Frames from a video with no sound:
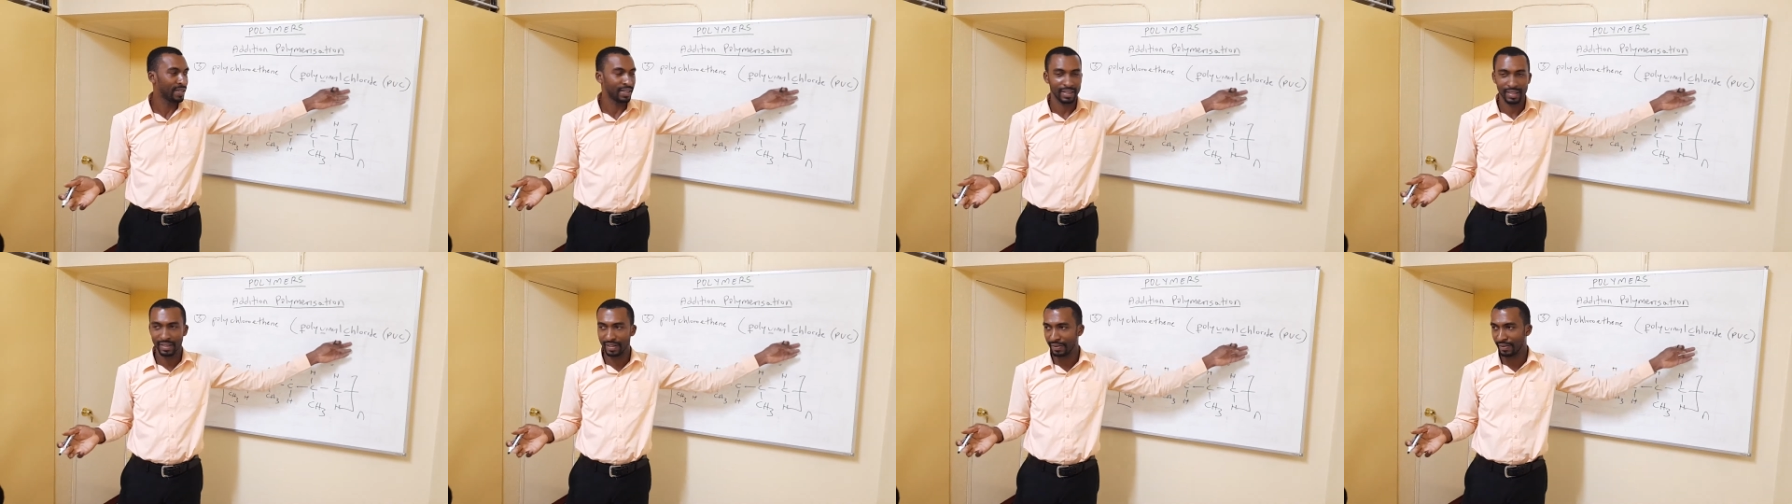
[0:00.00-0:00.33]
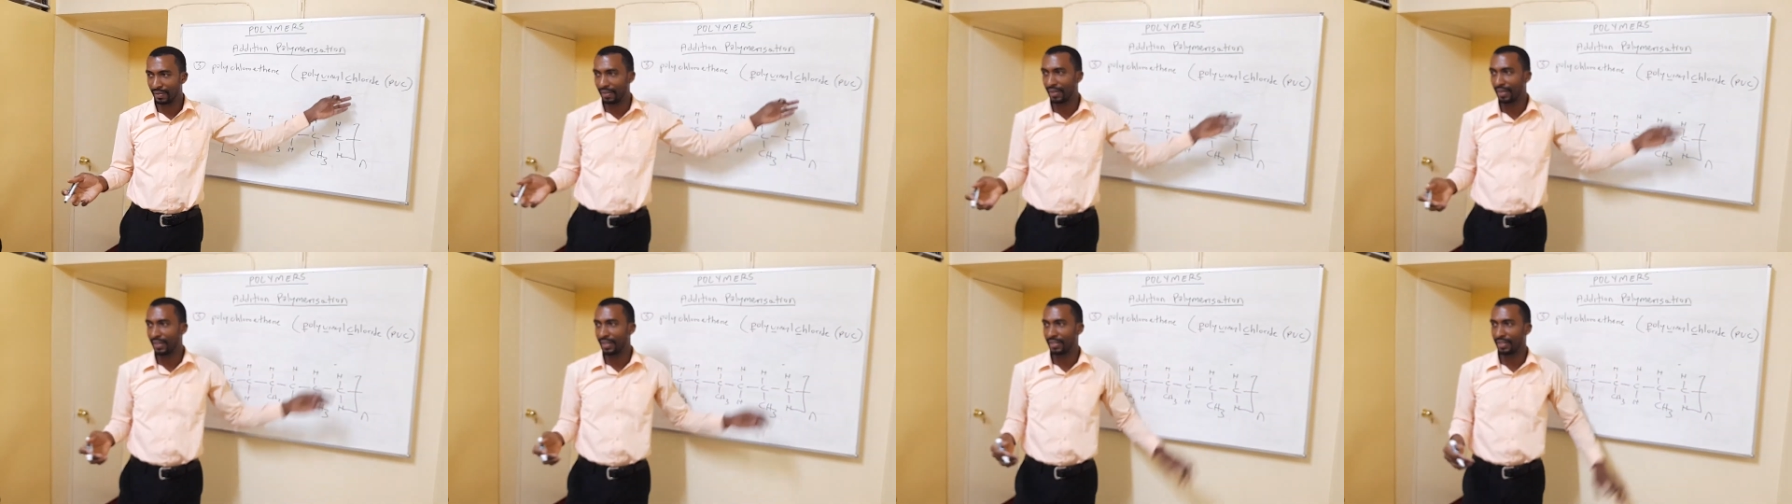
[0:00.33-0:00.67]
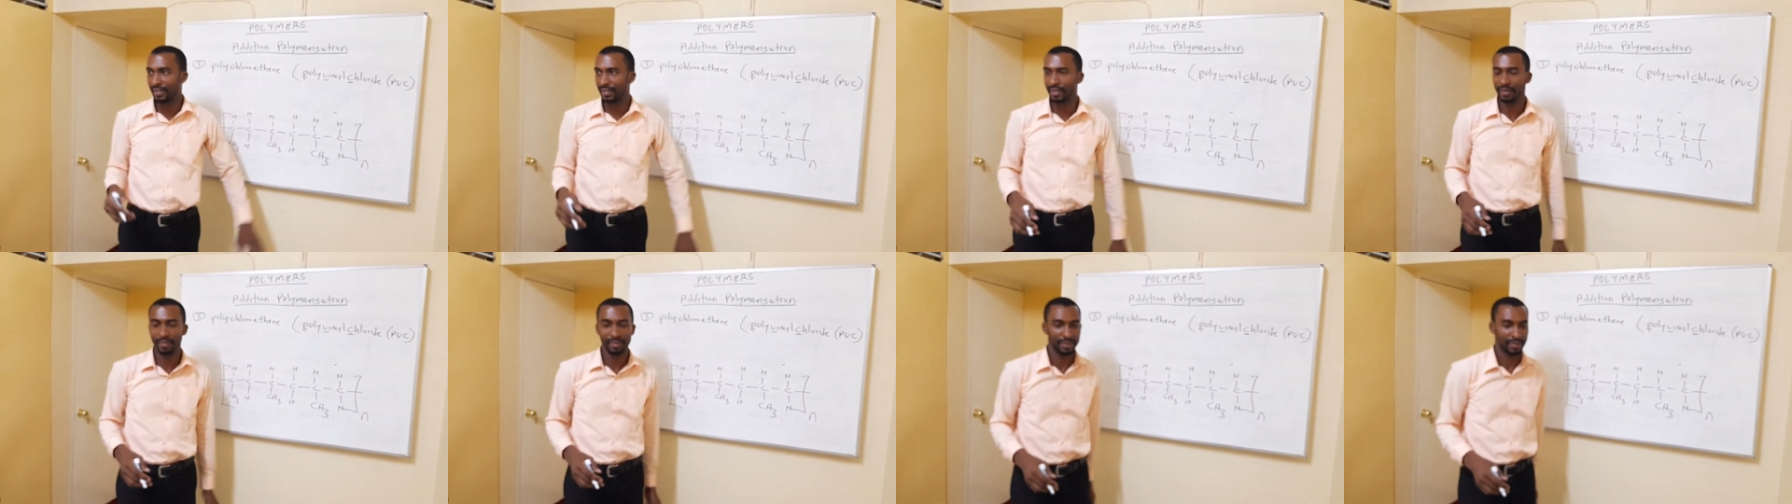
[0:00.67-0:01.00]
the word is
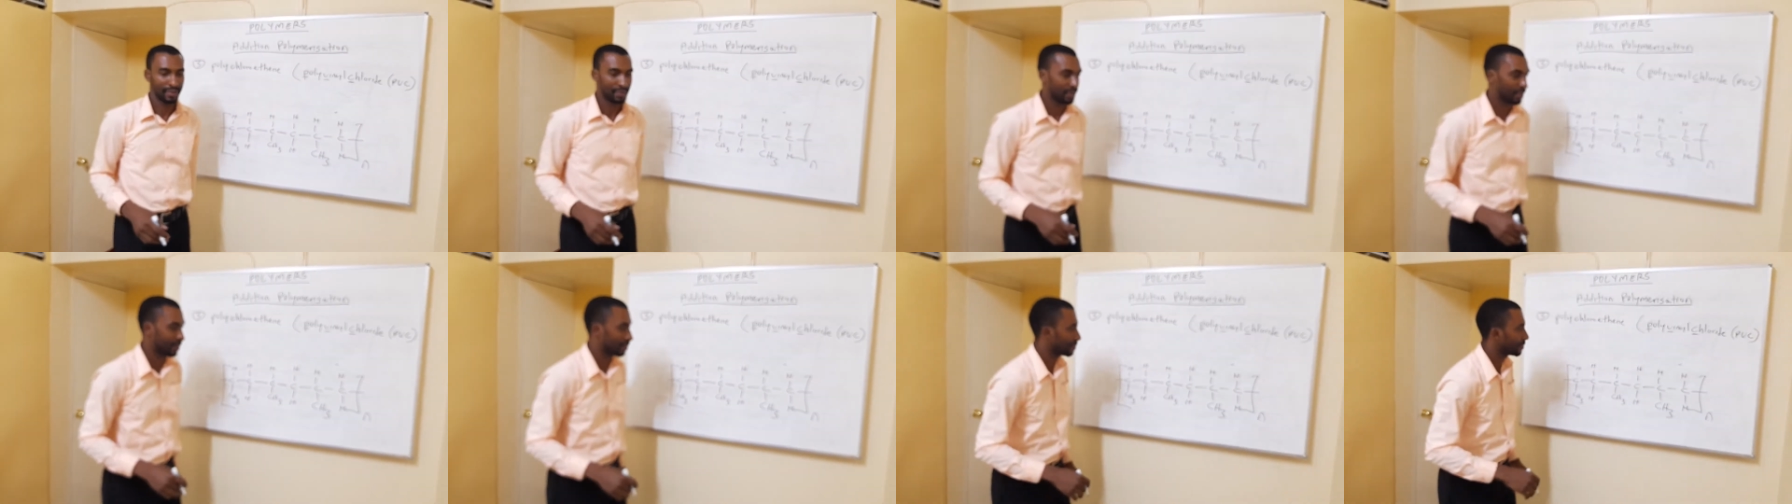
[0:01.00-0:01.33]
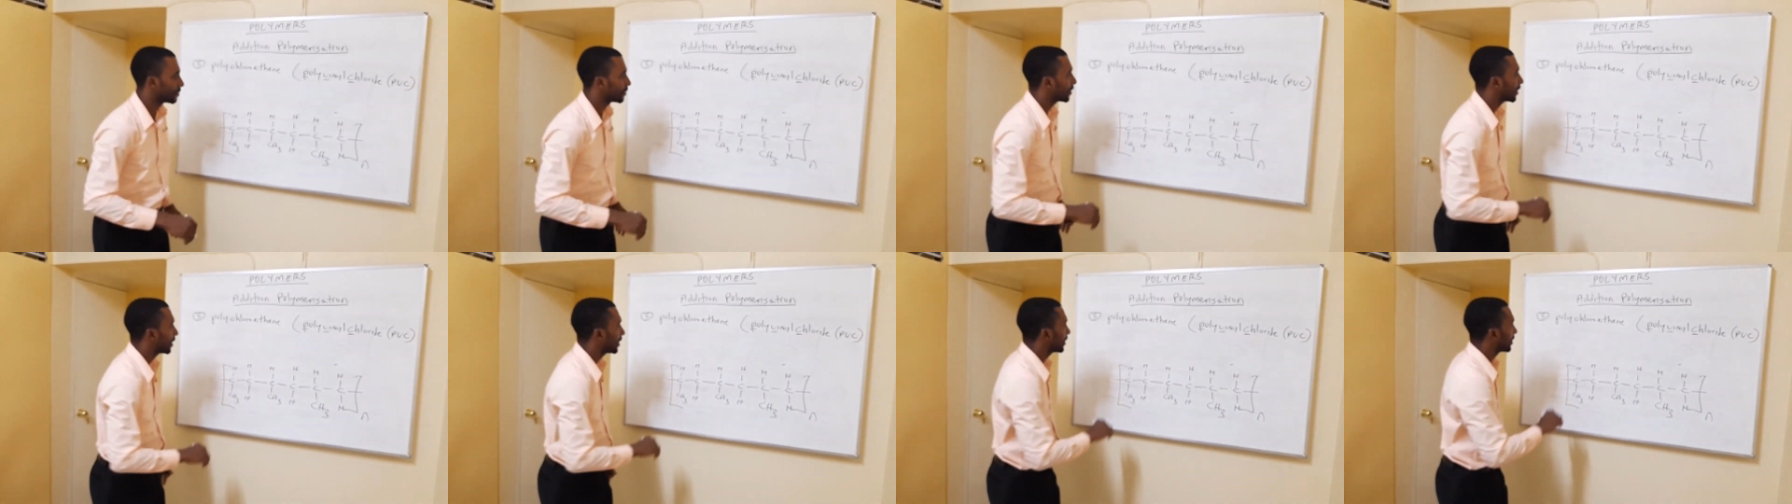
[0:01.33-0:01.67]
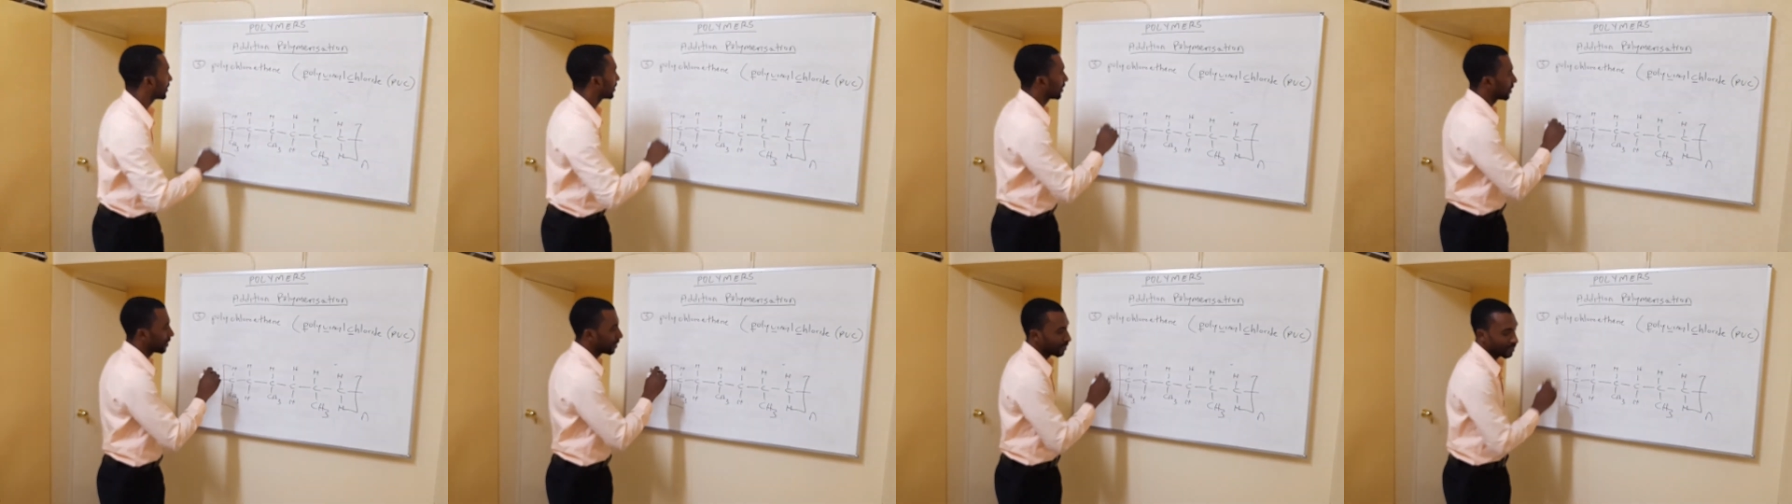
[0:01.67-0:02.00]
coming from,
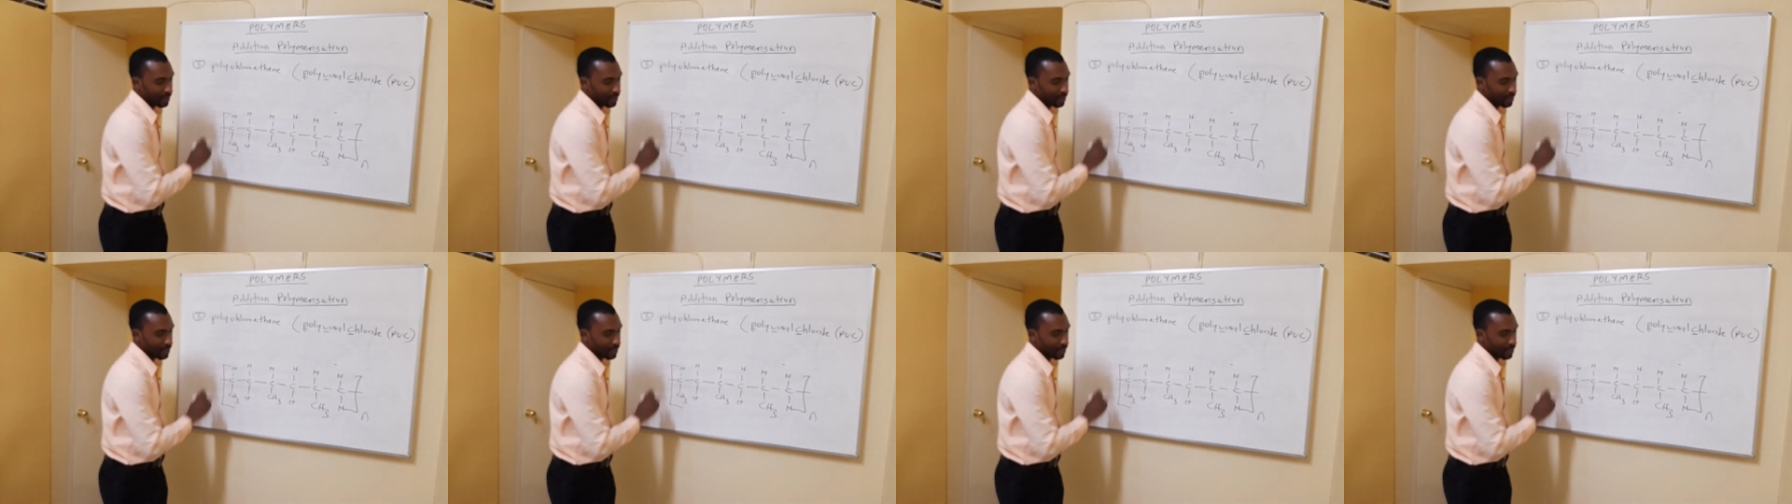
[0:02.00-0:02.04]
right?